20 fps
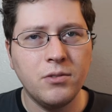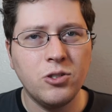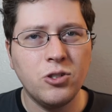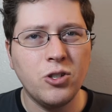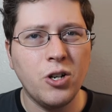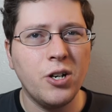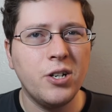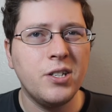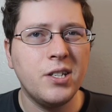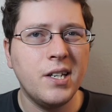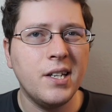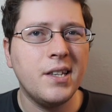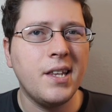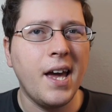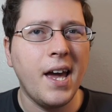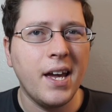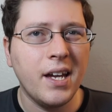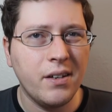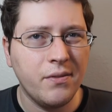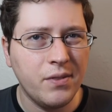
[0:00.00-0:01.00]
started to get the
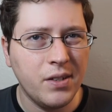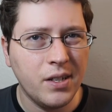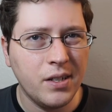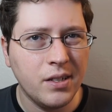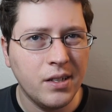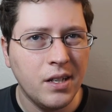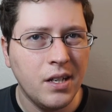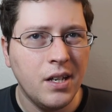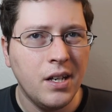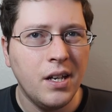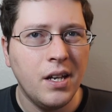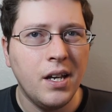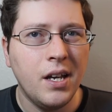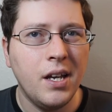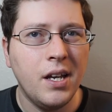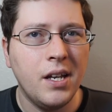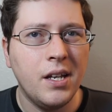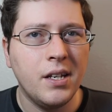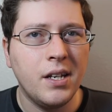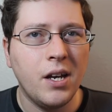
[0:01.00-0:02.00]
hang of it,
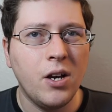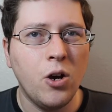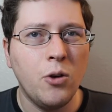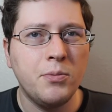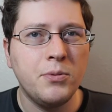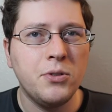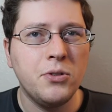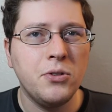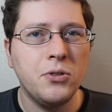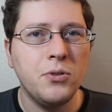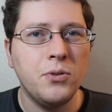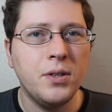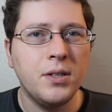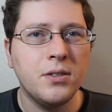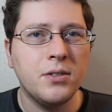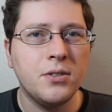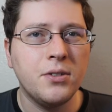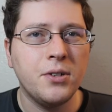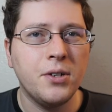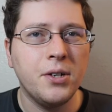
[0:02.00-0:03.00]
and I hope to
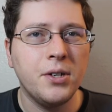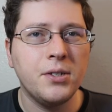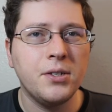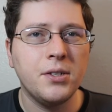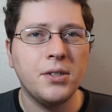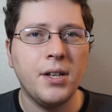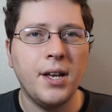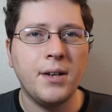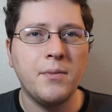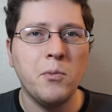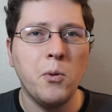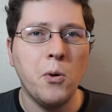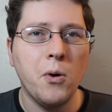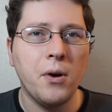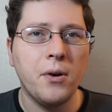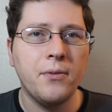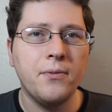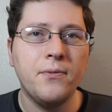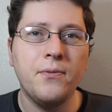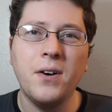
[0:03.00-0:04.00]
insert like
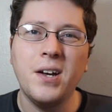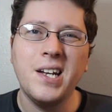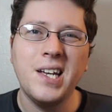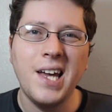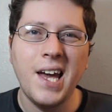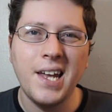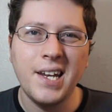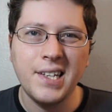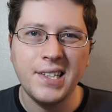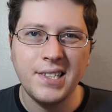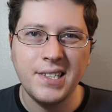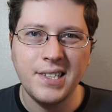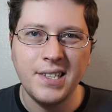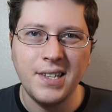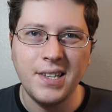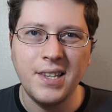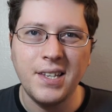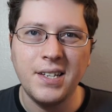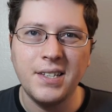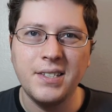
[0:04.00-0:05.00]
more funny edits
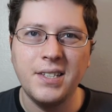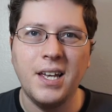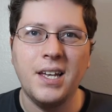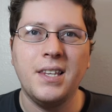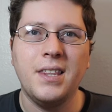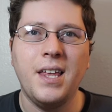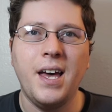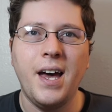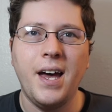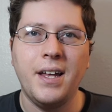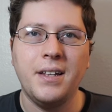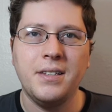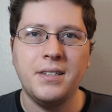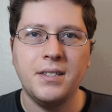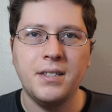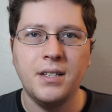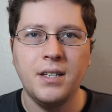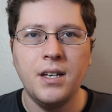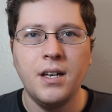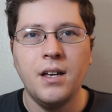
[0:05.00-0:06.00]
and things like
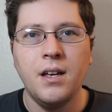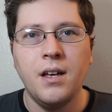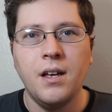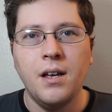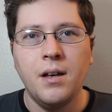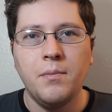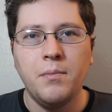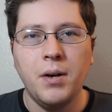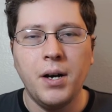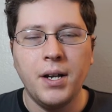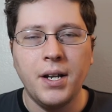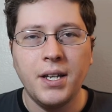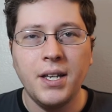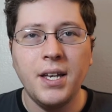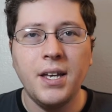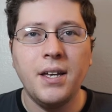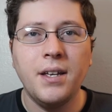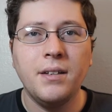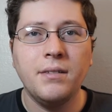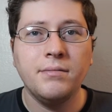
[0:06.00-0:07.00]
that. But
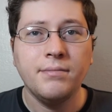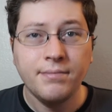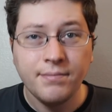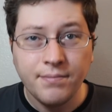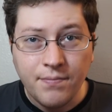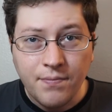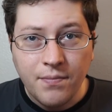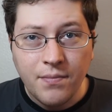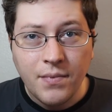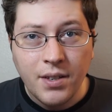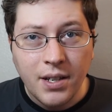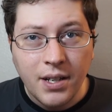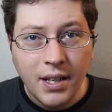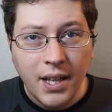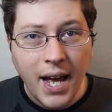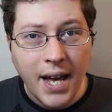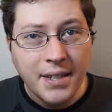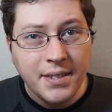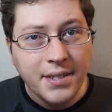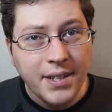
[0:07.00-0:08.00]
again,
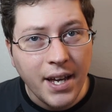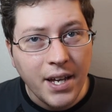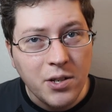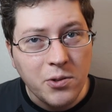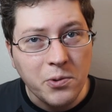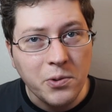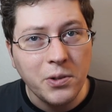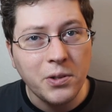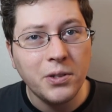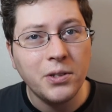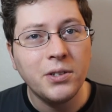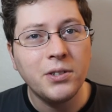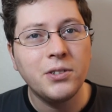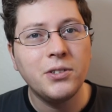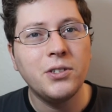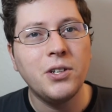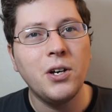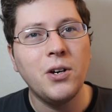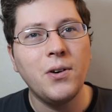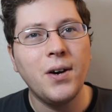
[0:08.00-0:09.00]
class schedule,
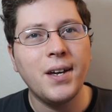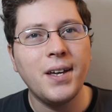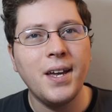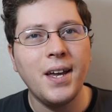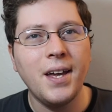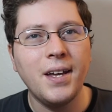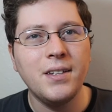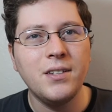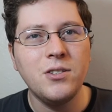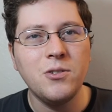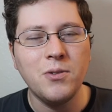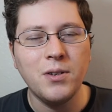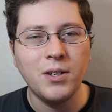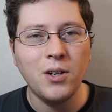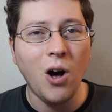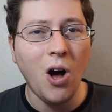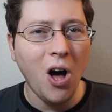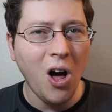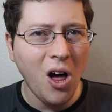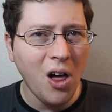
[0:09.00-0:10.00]
so I can't do
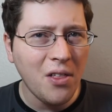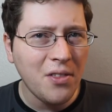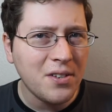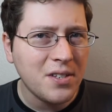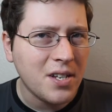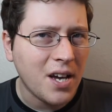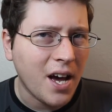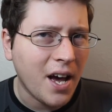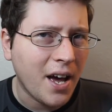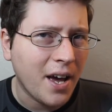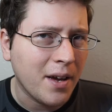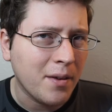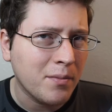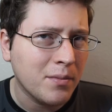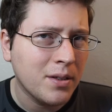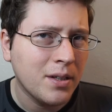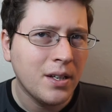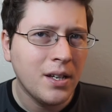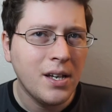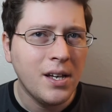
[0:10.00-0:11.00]
it all the
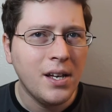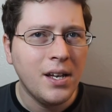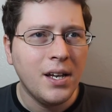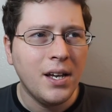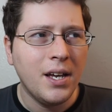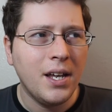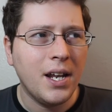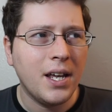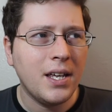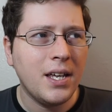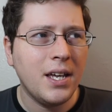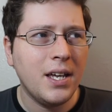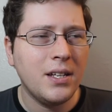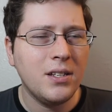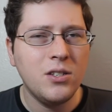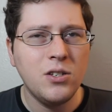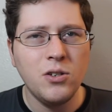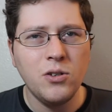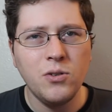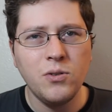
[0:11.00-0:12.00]
time, and I
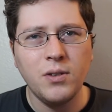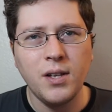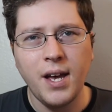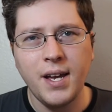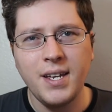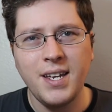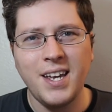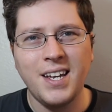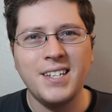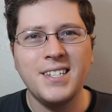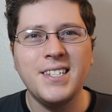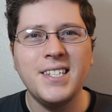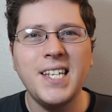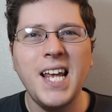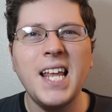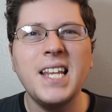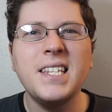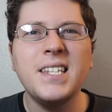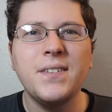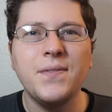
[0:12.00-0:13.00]
can't do like
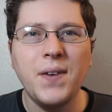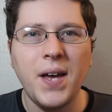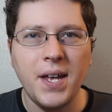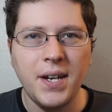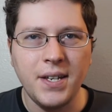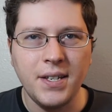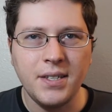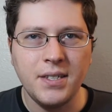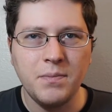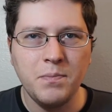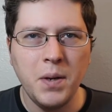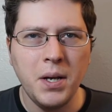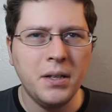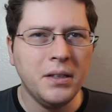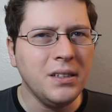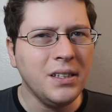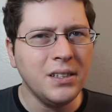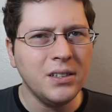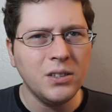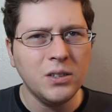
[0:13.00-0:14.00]
extensive edits, but
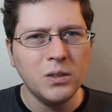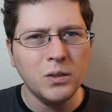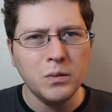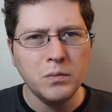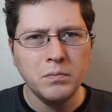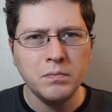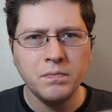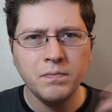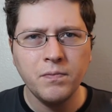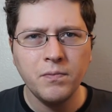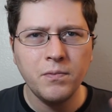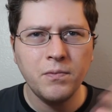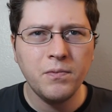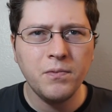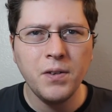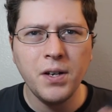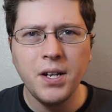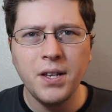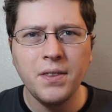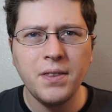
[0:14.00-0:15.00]
little
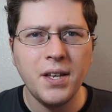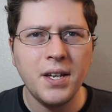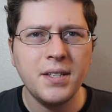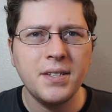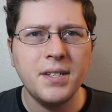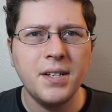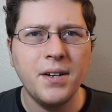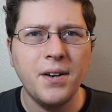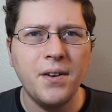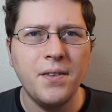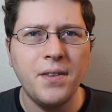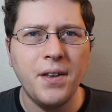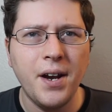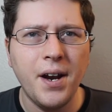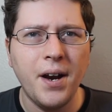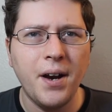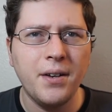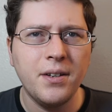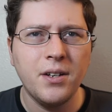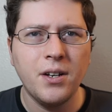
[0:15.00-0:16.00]
funny things here and
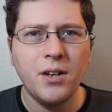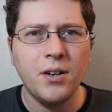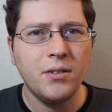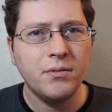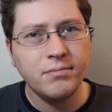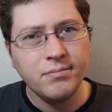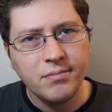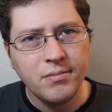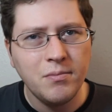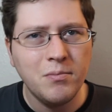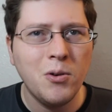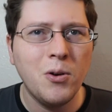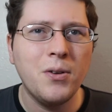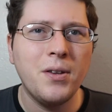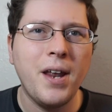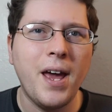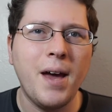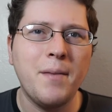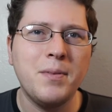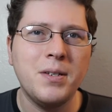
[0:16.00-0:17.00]
there, you know, more
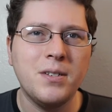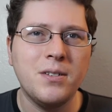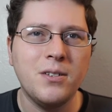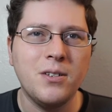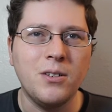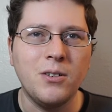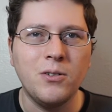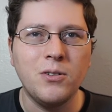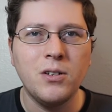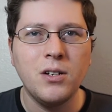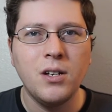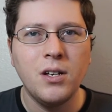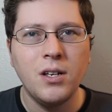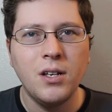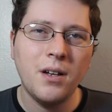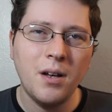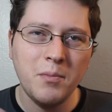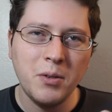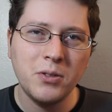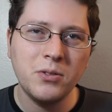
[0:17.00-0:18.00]
than happy to do.
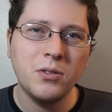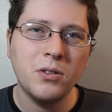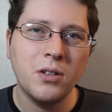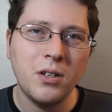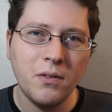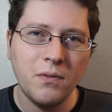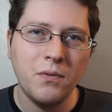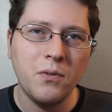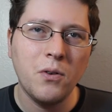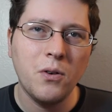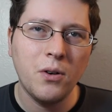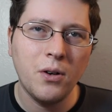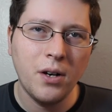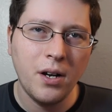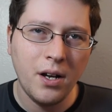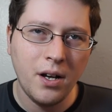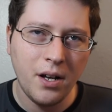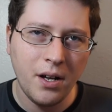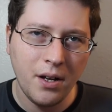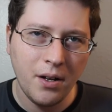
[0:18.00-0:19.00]
Uh, I'm also looking for
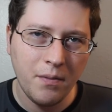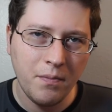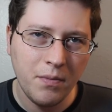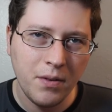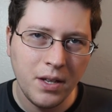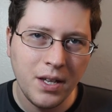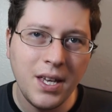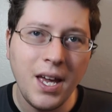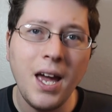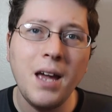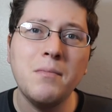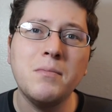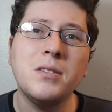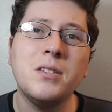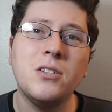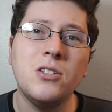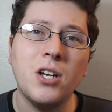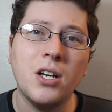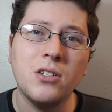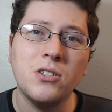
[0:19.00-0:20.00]
uh, game
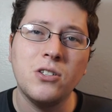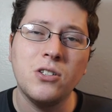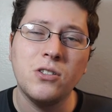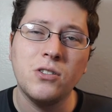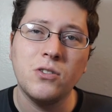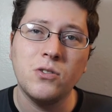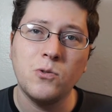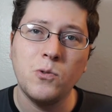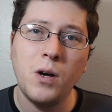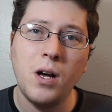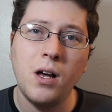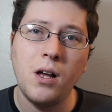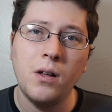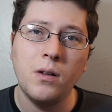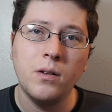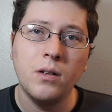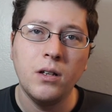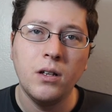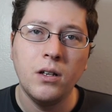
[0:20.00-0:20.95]
suggestions as well